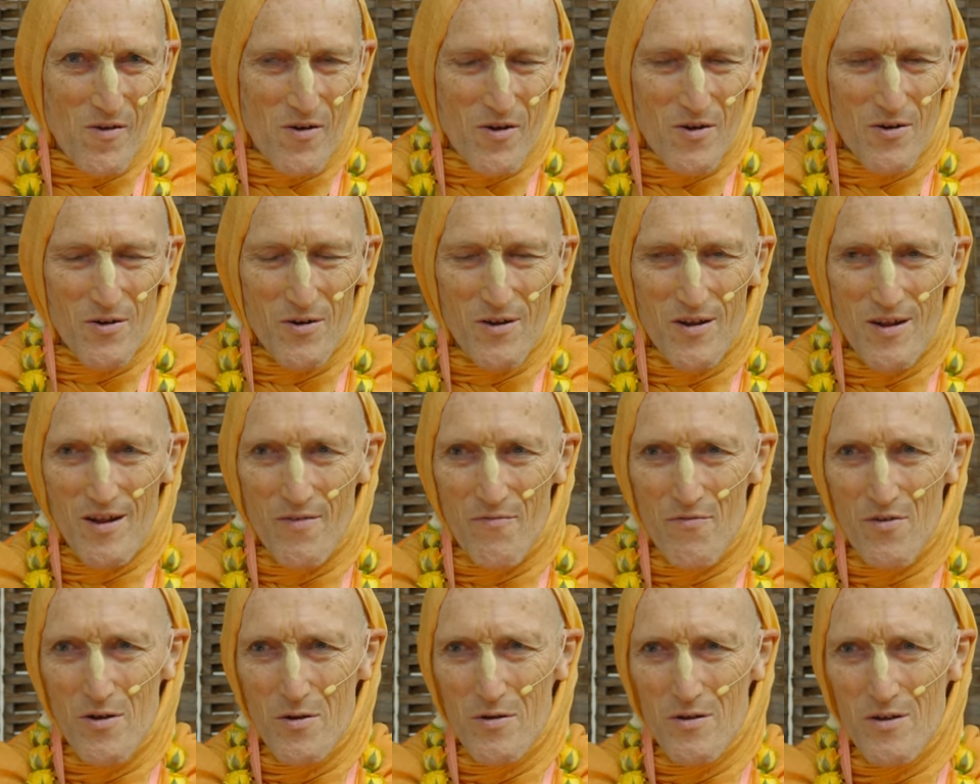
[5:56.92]
You,
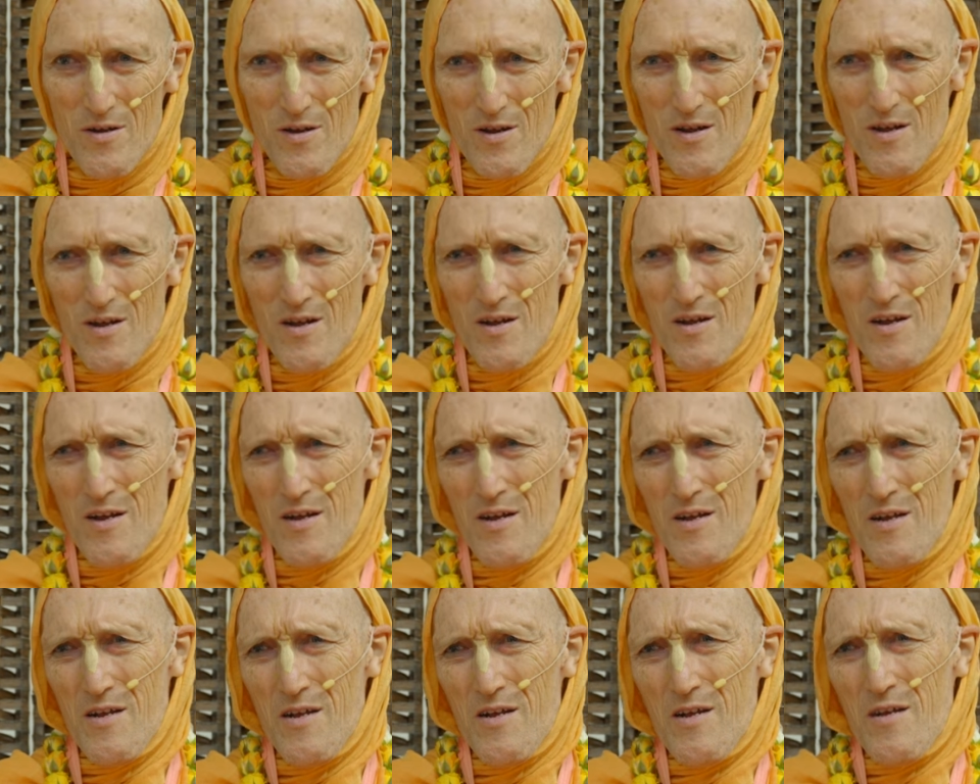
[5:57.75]
if you,
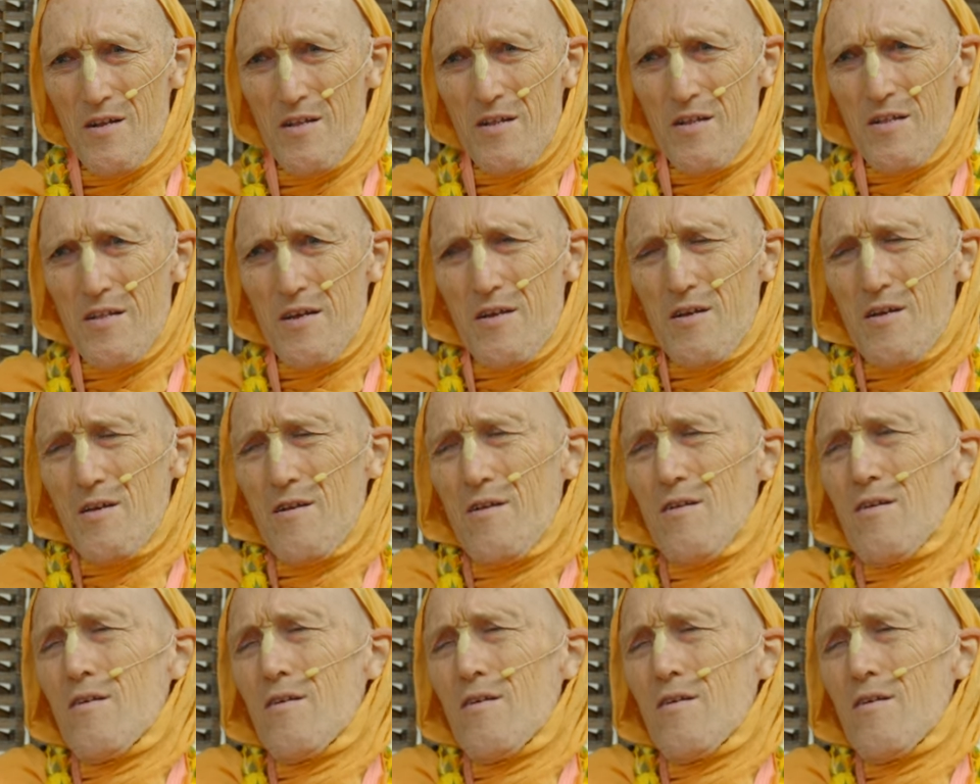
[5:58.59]
the,